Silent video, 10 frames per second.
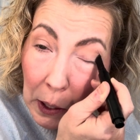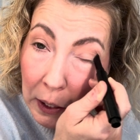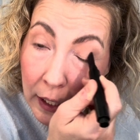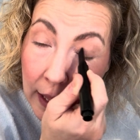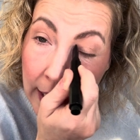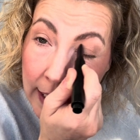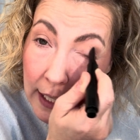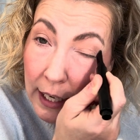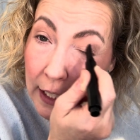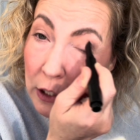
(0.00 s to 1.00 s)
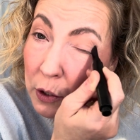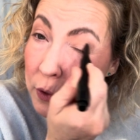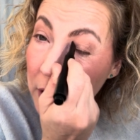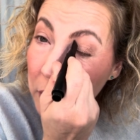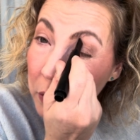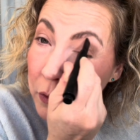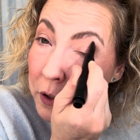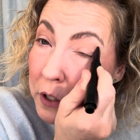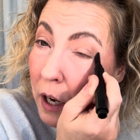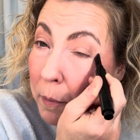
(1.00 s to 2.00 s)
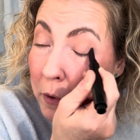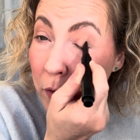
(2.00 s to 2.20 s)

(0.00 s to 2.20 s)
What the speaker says: And I like that I can use it over top of